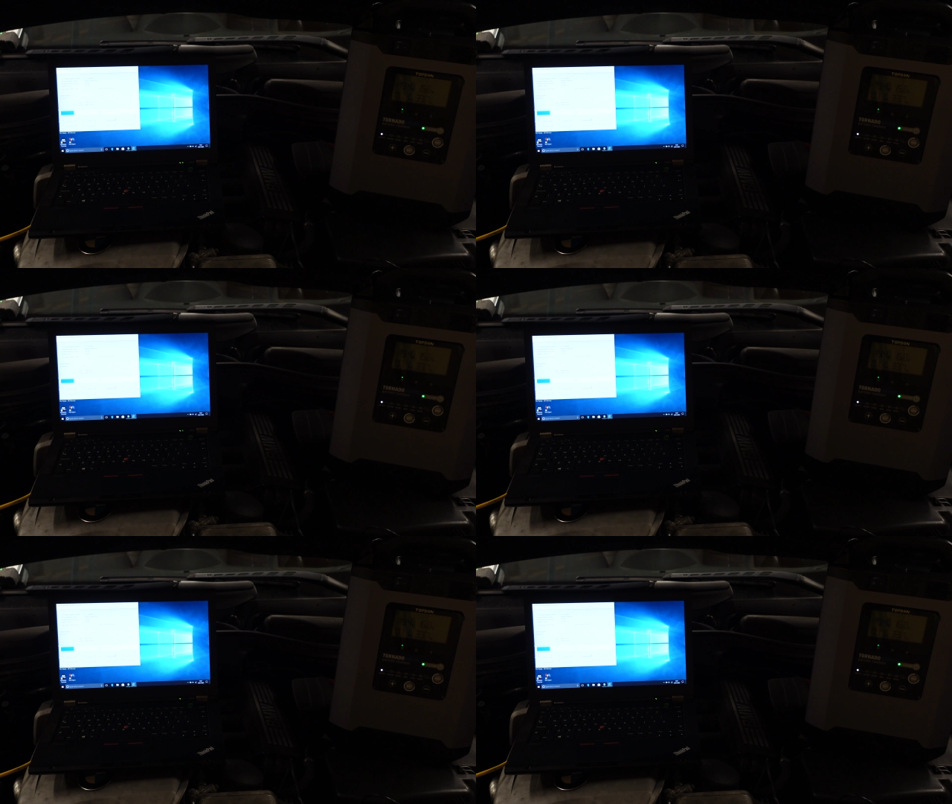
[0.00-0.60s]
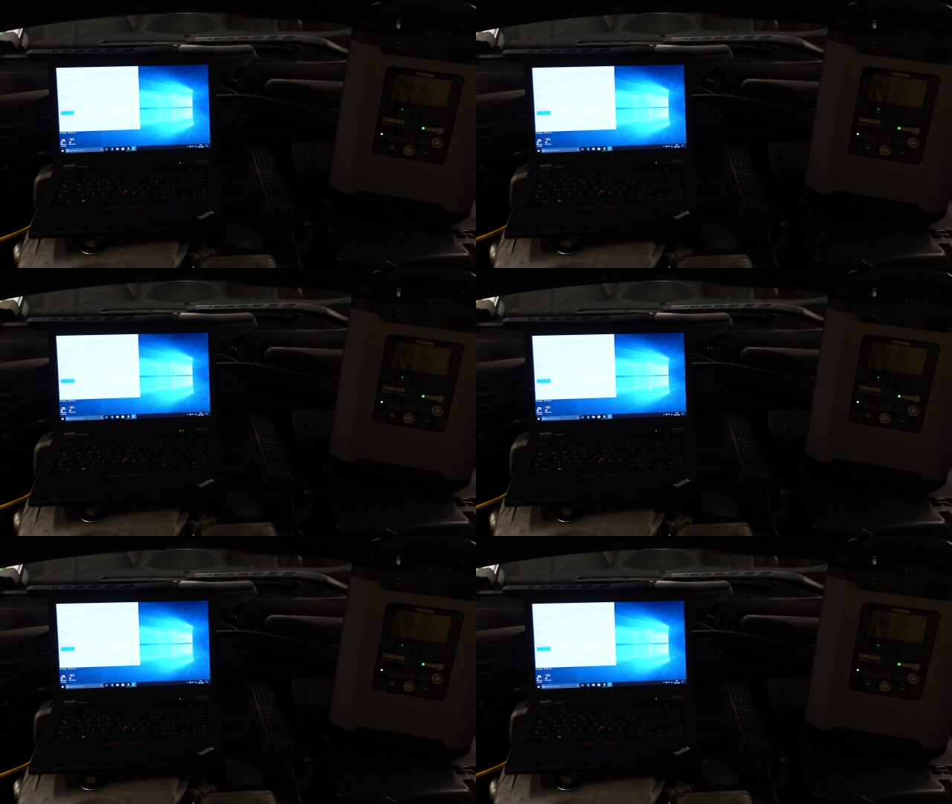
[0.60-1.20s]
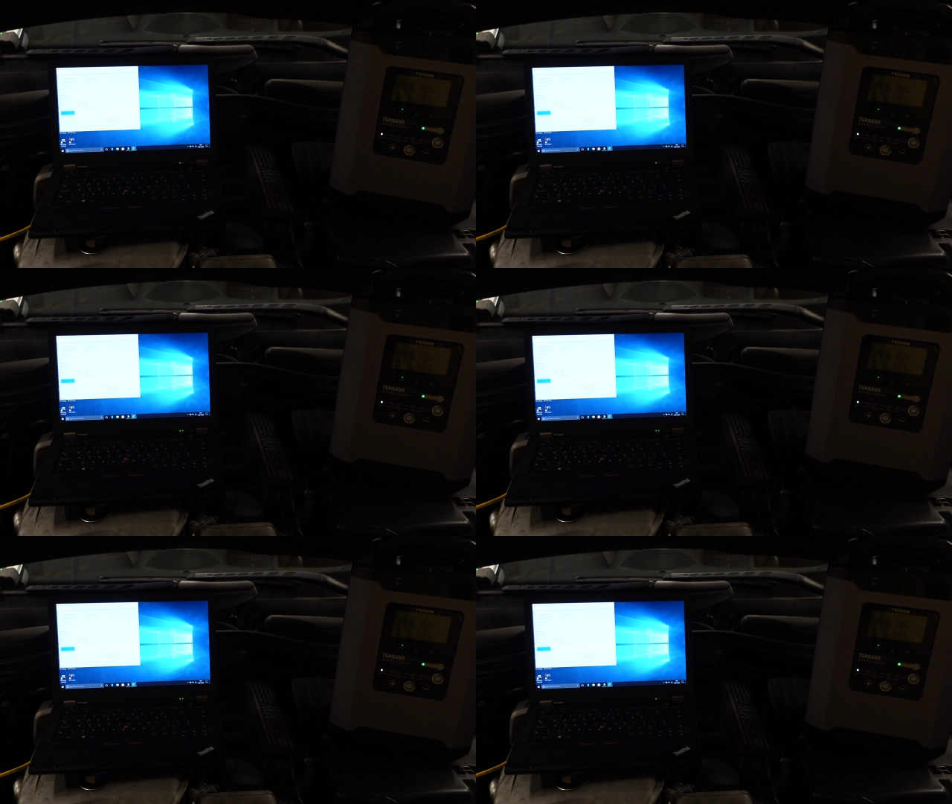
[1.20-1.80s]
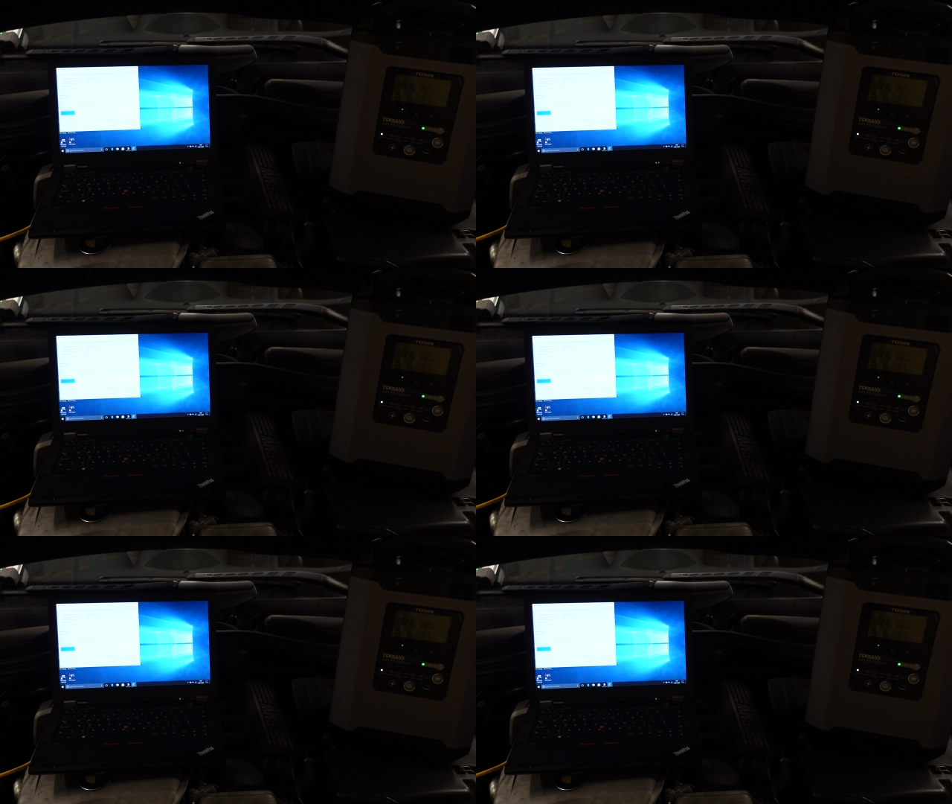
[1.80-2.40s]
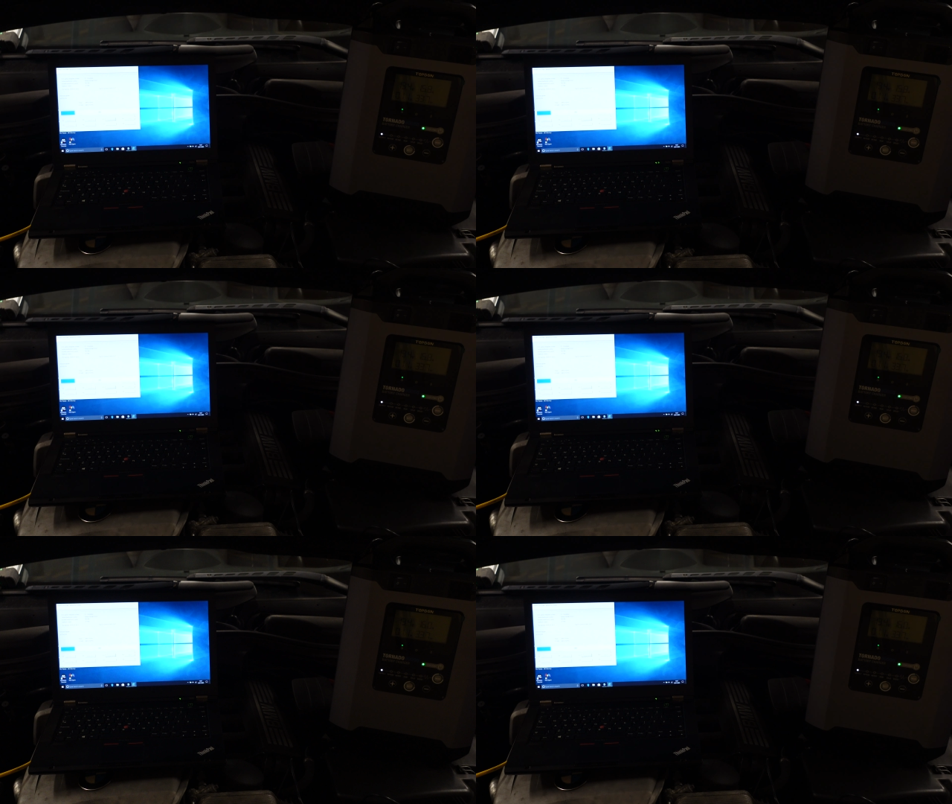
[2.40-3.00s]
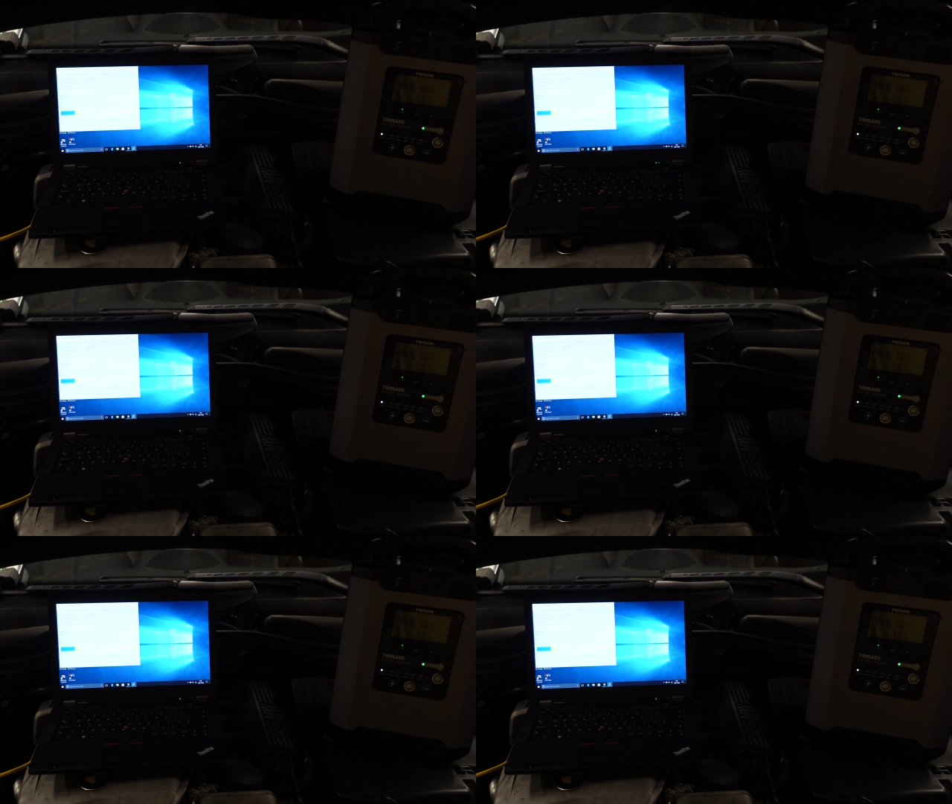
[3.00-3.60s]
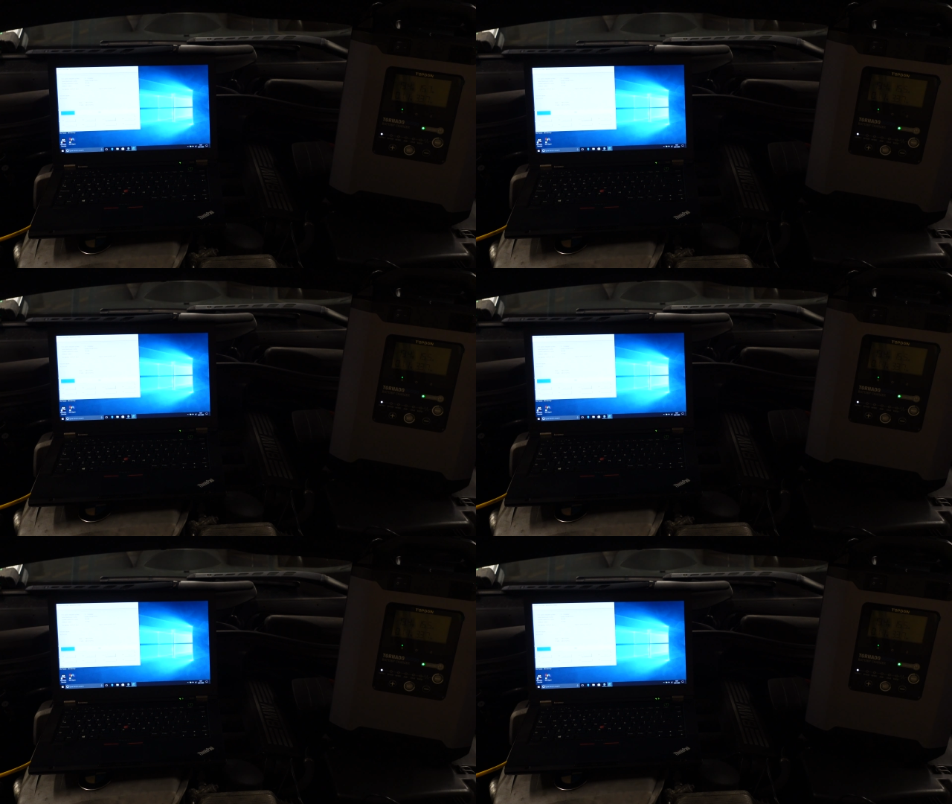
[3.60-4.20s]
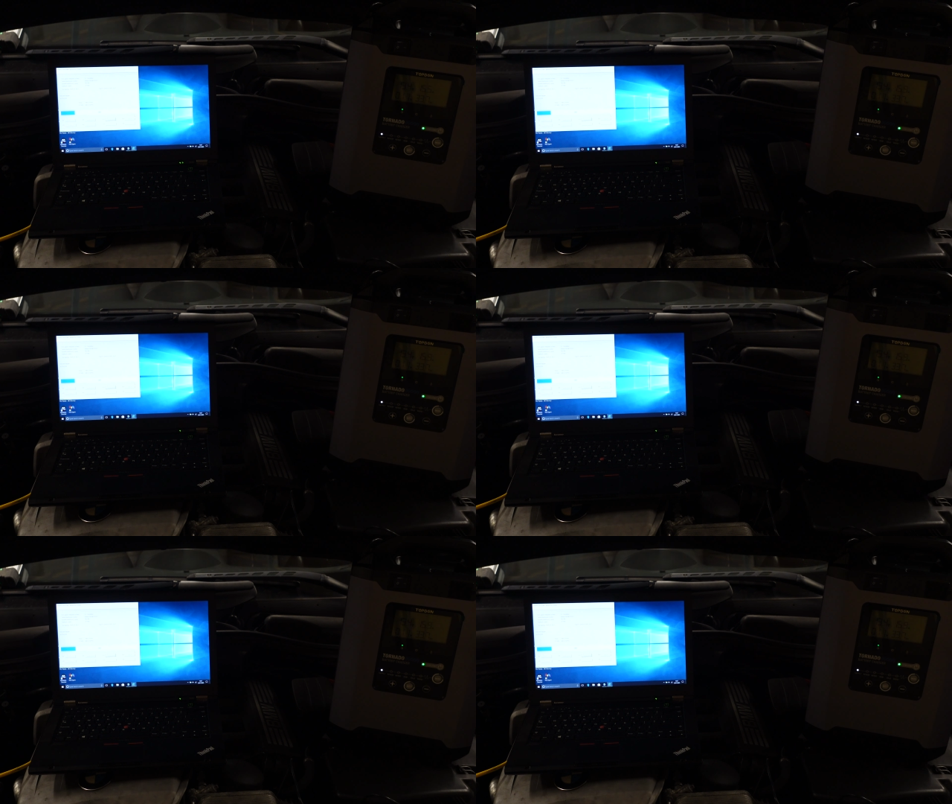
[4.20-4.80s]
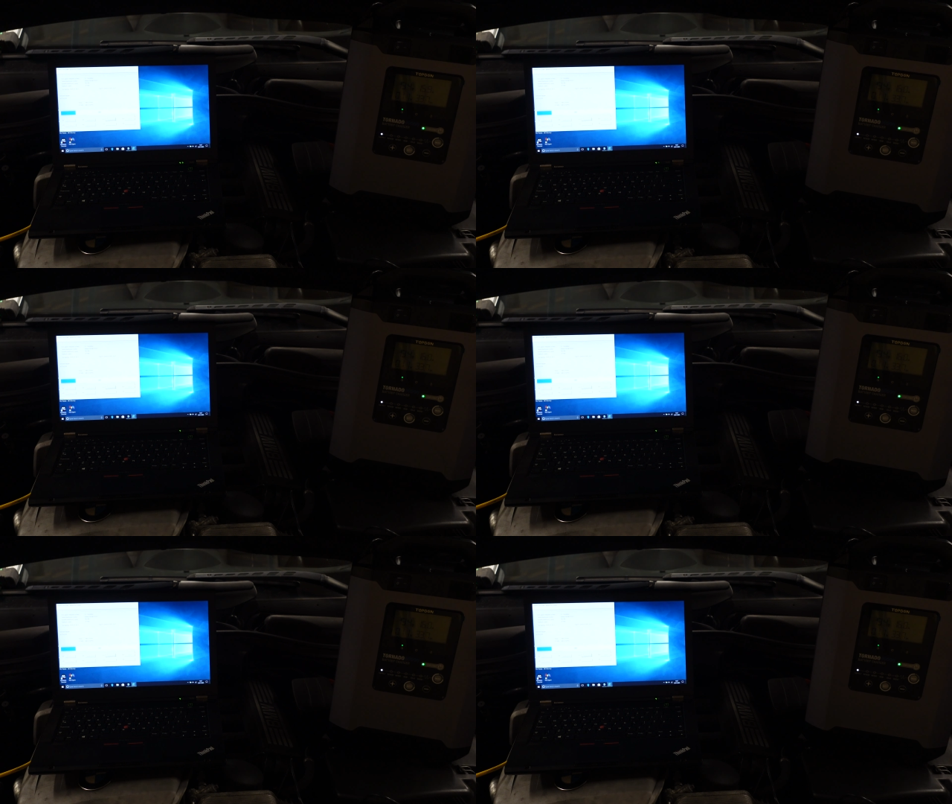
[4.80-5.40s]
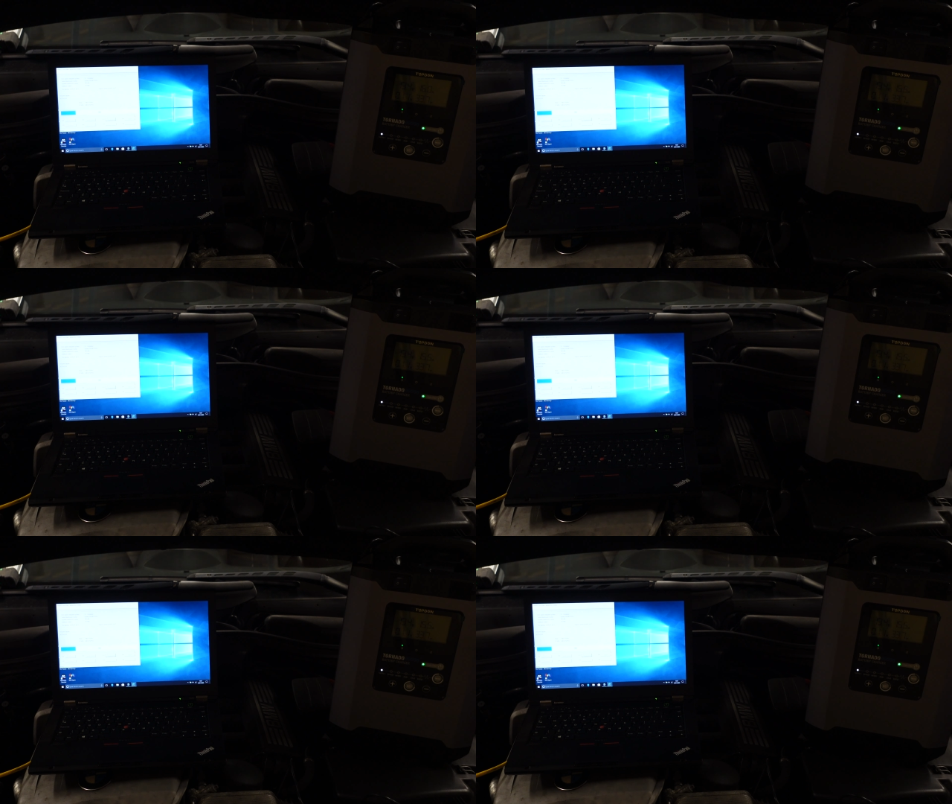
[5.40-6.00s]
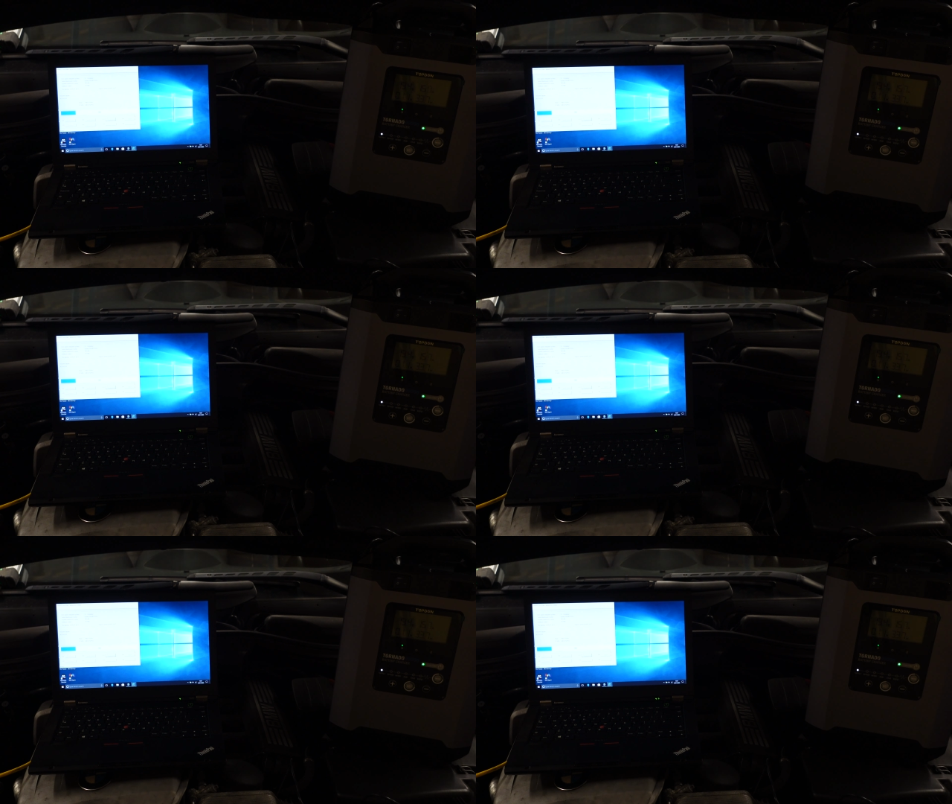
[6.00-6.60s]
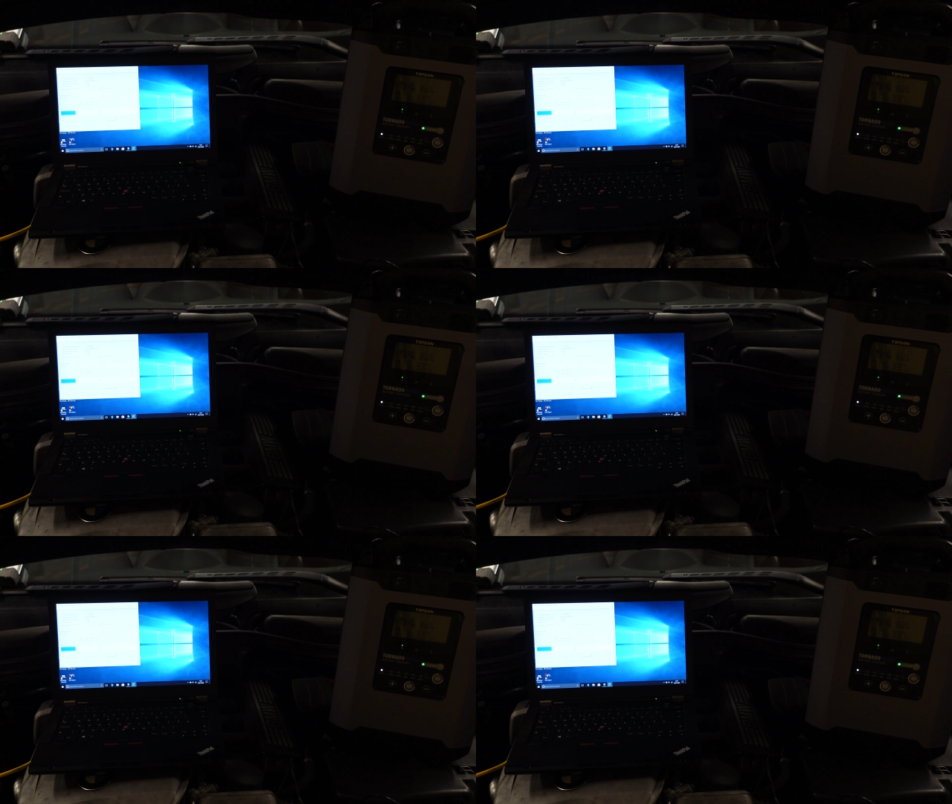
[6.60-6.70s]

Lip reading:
(no speaker visible)